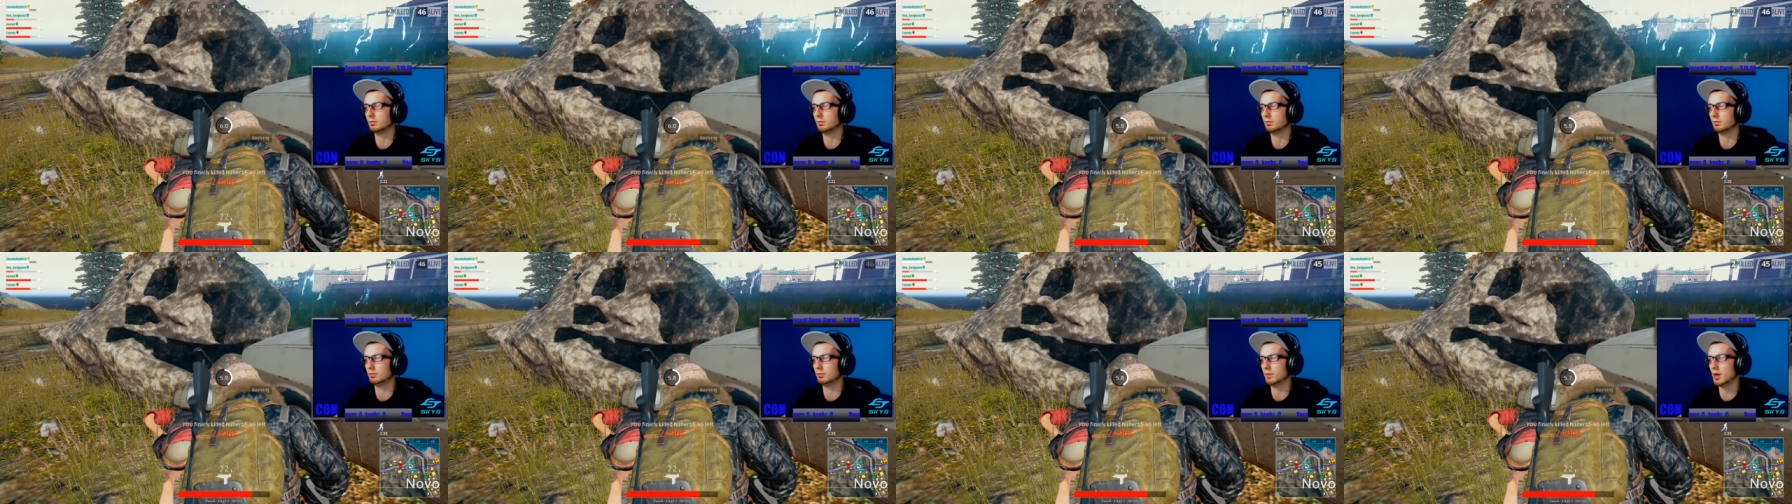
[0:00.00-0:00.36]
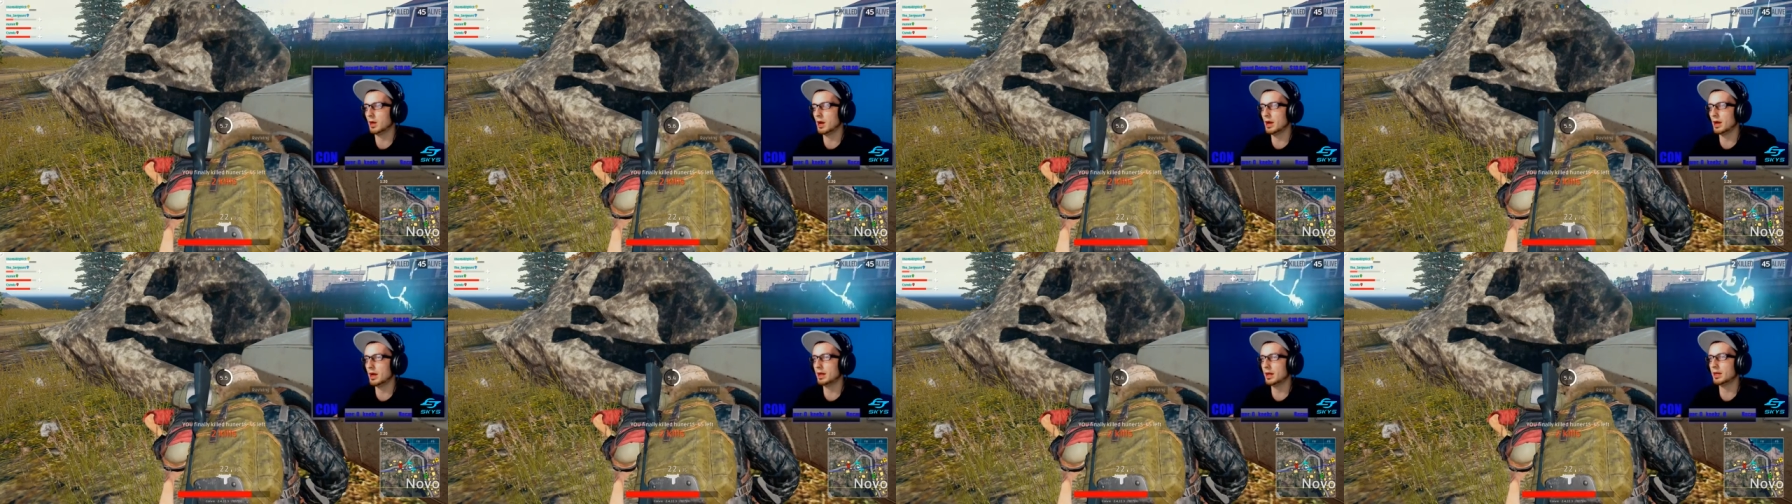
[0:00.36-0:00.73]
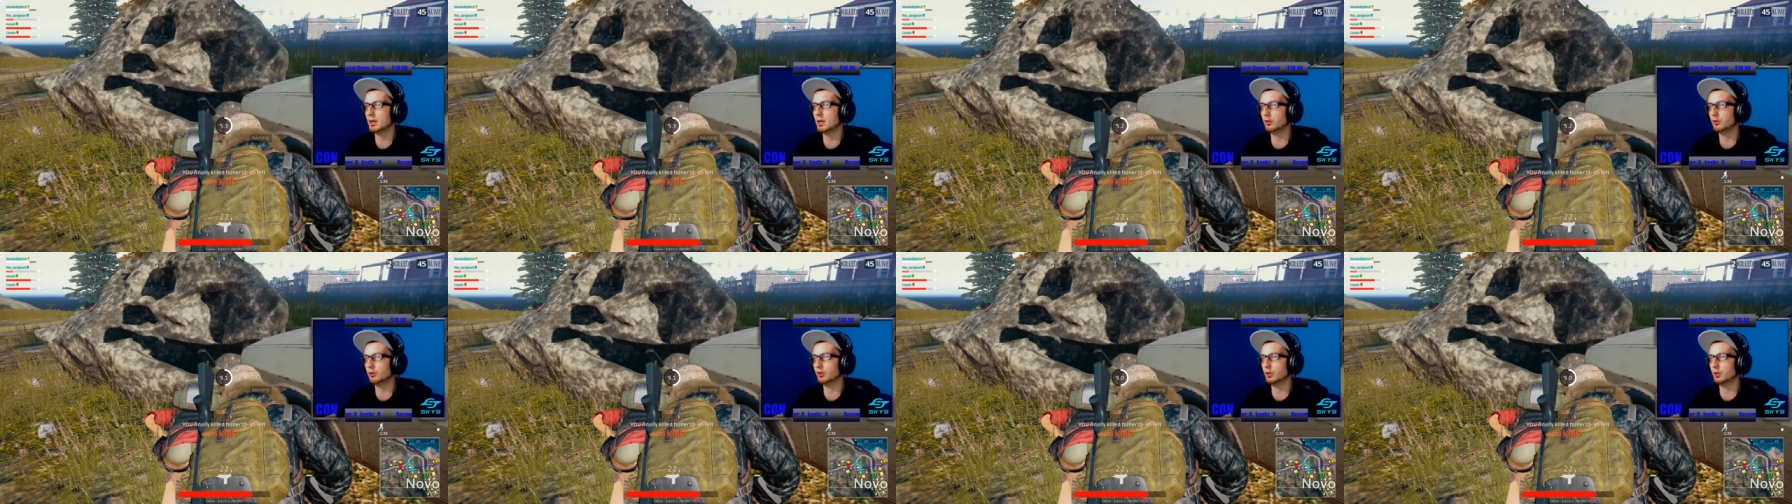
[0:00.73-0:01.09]
All right, I
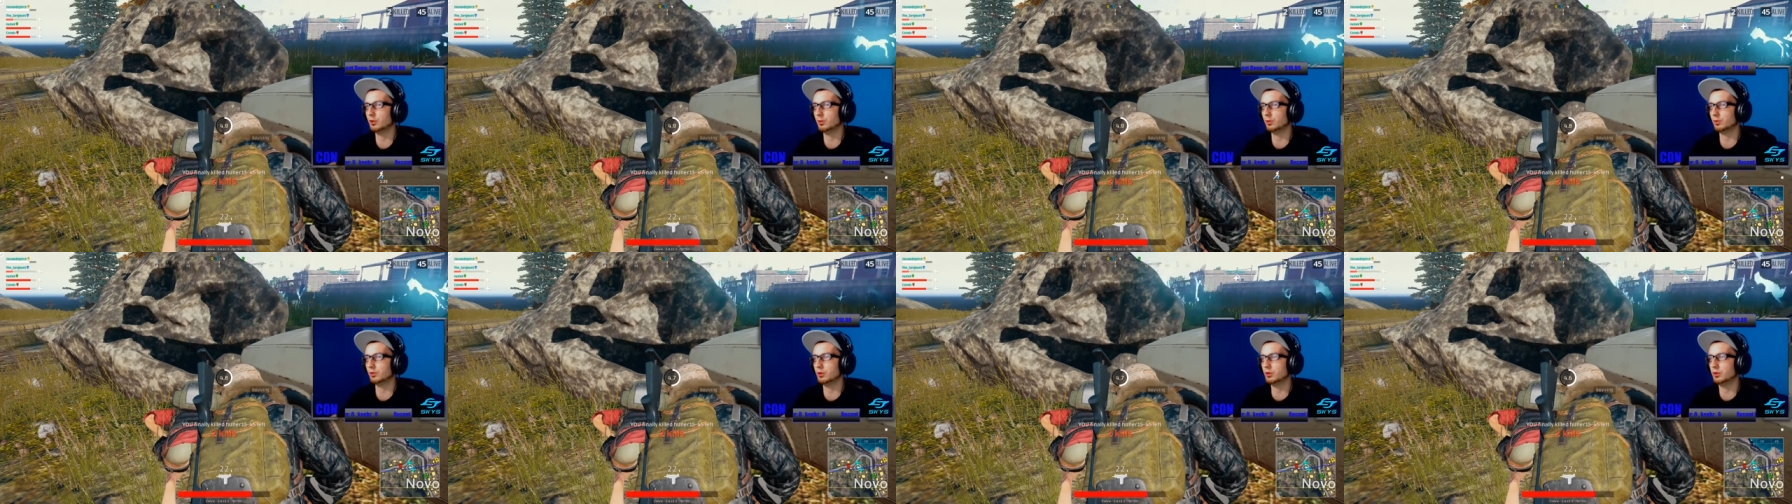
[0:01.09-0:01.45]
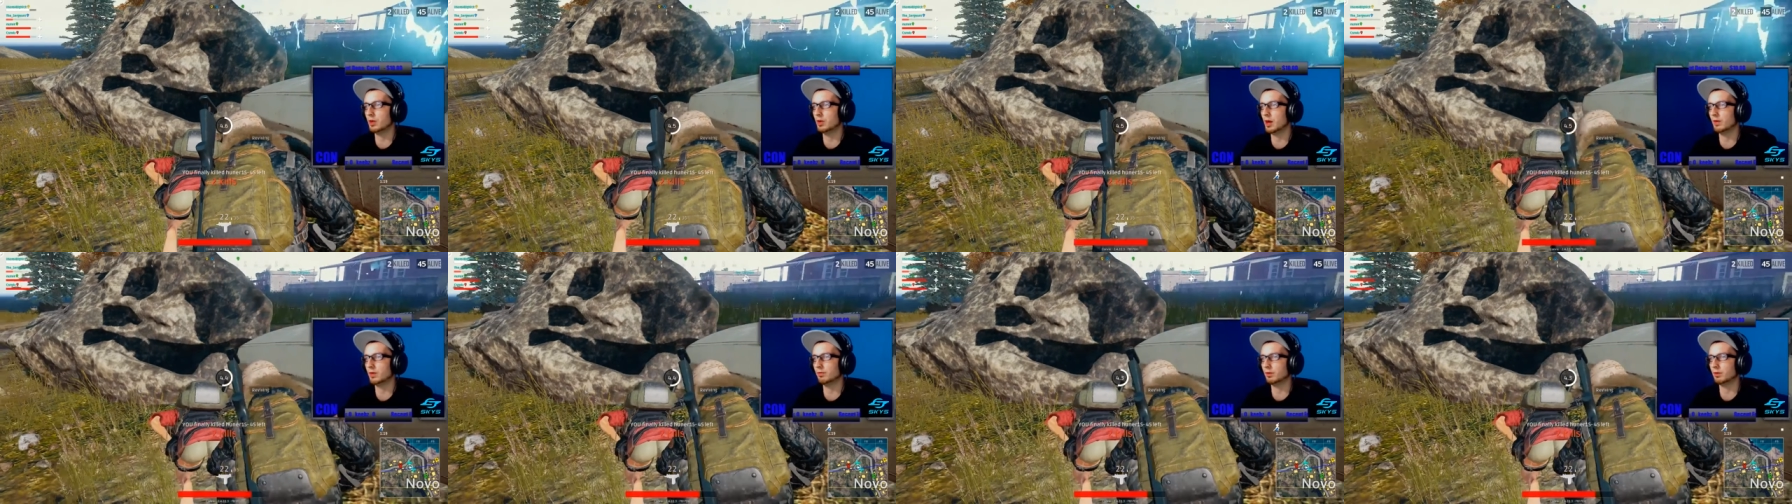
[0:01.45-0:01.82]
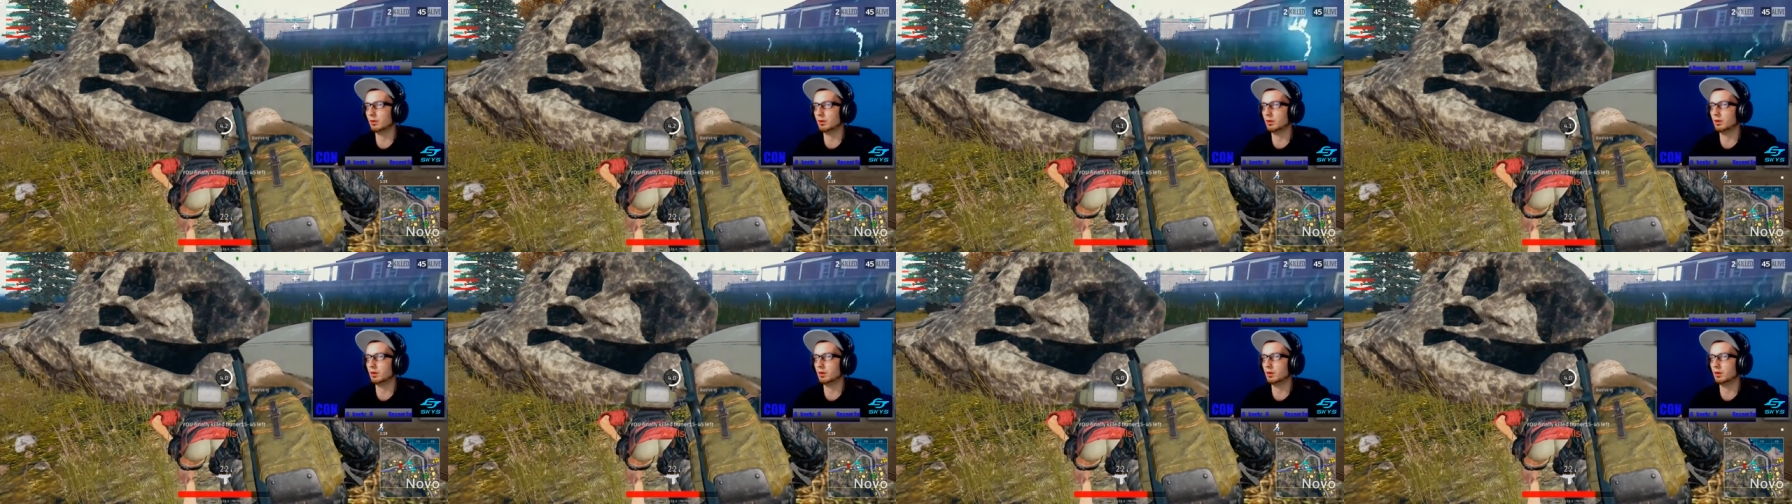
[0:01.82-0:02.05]
killed two. Two left.